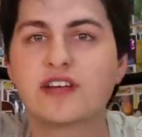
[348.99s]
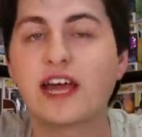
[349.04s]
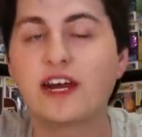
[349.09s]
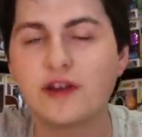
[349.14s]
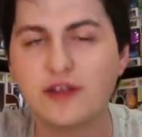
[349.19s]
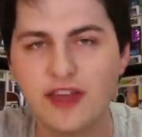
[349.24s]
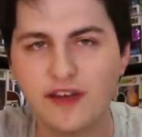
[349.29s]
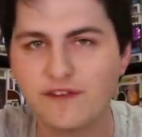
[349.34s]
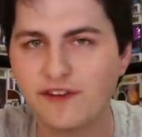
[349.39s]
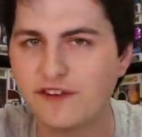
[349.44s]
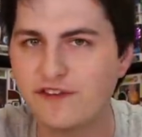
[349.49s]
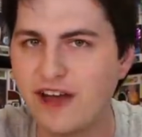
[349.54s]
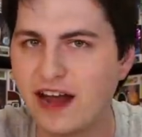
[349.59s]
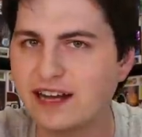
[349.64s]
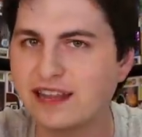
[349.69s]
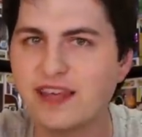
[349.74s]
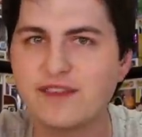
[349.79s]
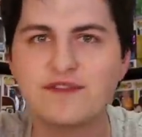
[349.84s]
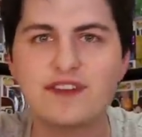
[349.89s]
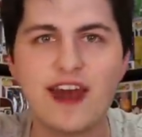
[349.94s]
I know that for a
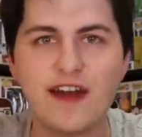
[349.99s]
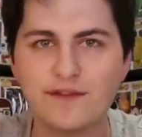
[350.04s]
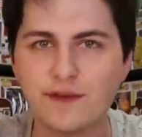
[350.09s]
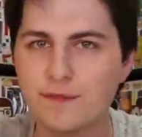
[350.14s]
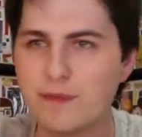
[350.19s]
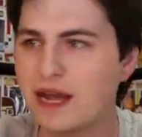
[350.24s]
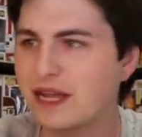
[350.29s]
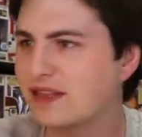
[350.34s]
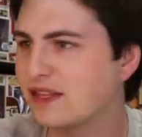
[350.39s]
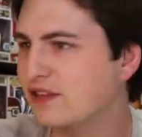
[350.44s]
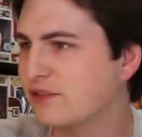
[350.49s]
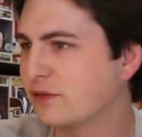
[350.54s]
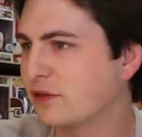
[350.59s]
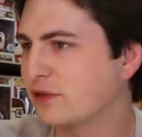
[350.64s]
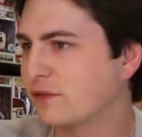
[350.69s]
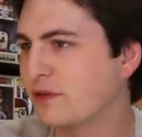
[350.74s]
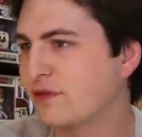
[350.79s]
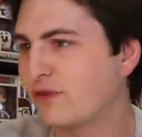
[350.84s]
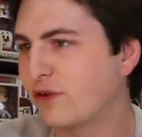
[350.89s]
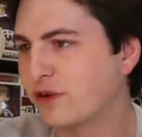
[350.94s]
fact. They've never made these
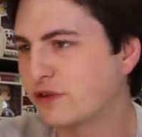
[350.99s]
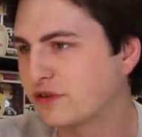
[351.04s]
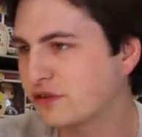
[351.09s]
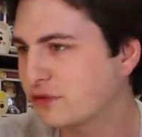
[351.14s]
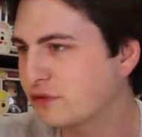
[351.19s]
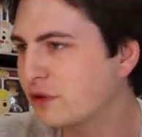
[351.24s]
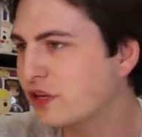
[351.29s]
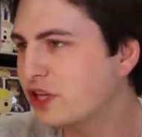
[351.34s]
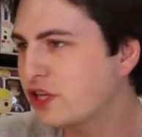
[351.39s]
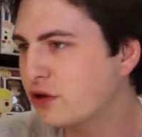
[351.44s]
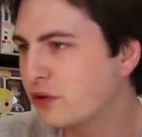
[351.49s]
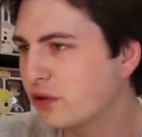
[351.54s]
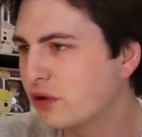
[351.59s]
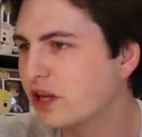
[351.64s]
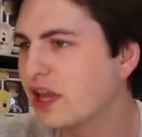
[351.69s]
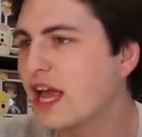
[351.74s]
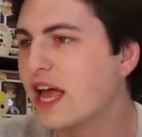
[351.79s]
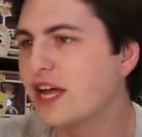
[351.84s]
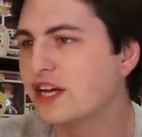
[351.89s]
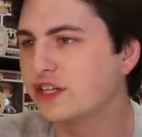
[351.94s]
ones before, so it's really
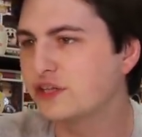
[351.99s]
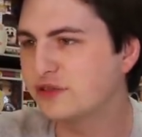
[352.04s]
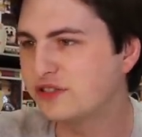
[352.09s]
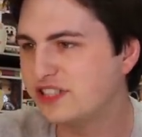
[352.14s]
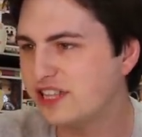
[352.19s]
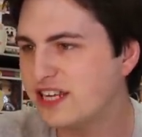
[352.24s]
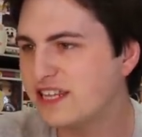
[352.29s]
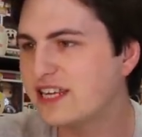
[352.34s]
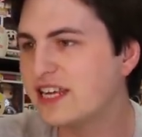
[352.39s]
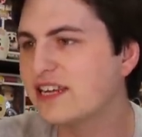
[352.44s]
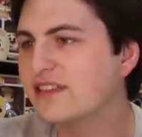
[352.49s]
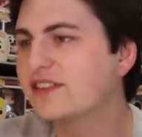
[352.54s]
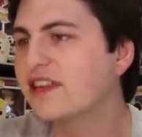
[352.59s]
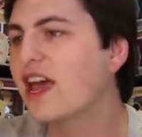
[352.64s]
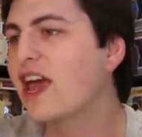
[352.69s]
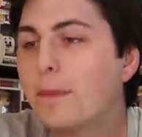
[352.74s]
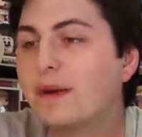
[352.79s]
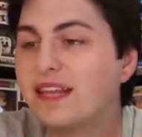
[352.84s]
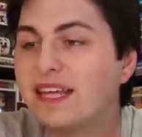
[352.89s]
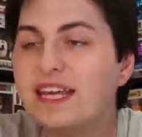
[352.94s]
cool to see these.
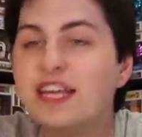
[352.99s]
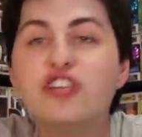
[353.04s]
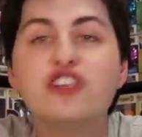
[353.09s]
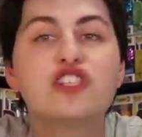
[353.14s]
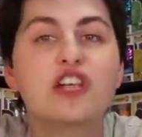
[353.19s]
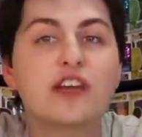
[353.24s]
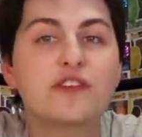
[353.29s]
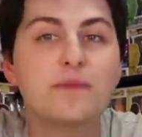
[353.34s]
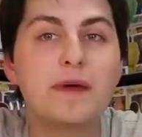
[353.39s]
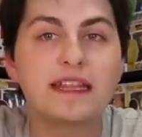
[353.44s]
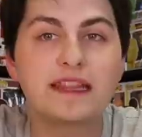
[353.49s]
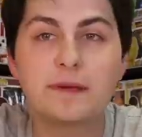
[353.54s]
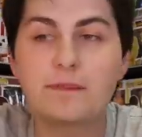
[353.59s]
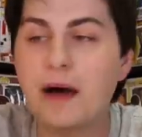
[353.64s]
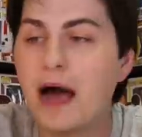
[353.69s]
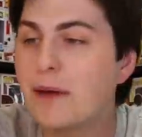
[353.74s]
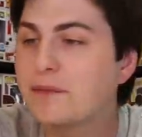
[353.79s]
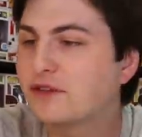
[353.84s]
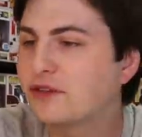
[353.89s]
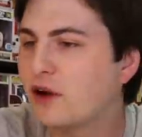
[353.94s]
But they didn't just make the
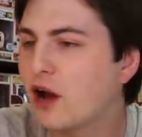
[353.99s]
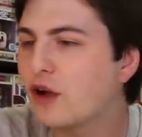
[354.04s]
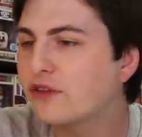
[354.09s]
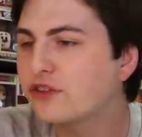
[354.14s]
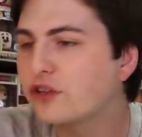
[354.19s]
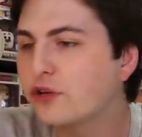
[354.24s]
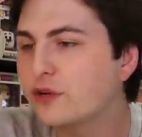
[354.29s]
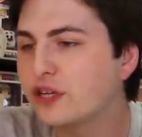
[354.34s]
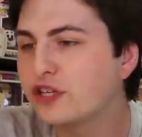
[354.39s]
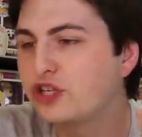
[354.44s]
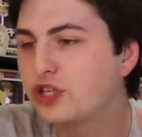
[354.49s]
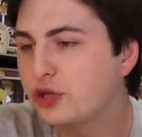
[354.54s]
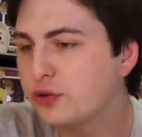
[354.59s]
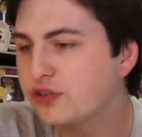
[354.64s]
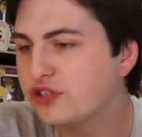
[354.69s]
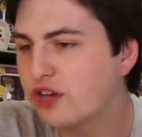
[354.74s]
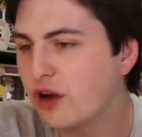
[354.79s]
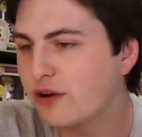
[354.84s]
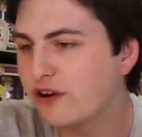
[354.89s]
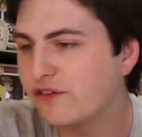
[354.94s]
pops. They're also doing two
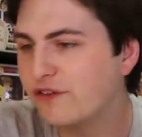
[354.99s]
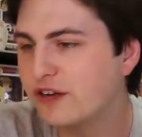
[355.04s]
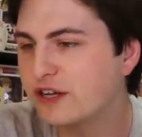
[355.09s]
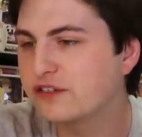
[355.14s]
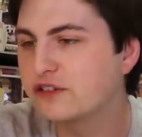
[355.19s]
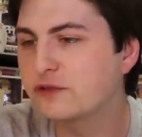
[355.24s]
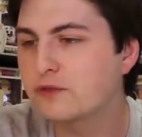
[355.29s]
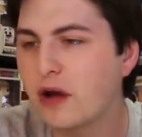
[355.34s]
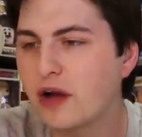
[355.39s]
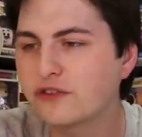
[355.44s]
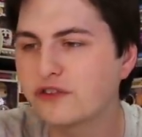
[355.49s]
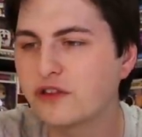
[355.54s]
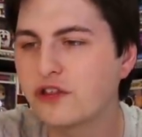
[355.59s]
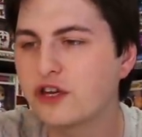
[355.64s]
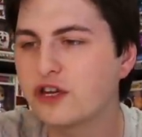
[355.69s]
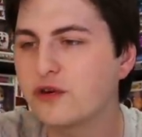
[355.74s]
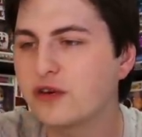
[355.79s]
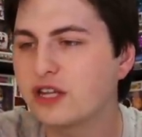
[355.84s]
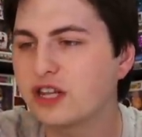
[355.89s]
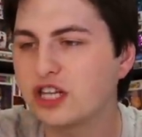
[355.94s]
soda figures as well. So
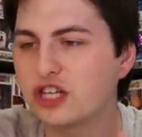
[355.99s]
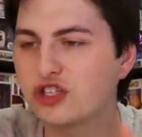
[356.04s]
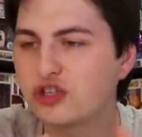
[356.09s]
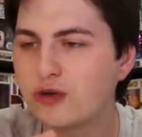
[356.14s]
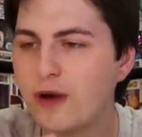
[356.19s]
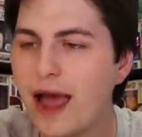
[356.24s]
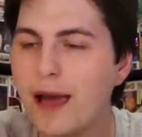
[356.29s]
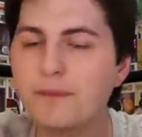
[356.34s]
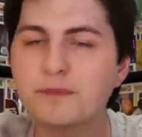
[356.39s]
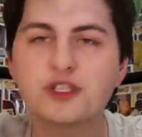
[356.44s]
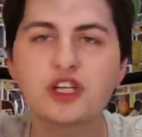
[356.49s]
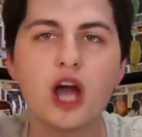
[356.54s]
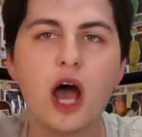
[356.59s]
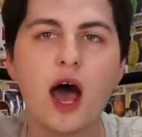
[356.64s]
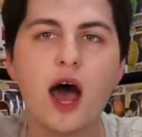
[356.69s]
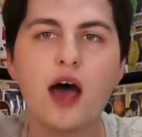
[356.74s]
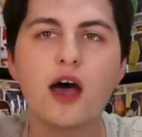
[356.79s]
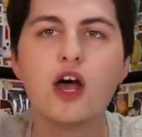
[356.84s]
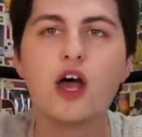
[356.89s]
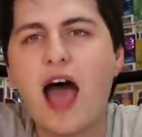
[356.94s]
they're doing the Trap Jaw.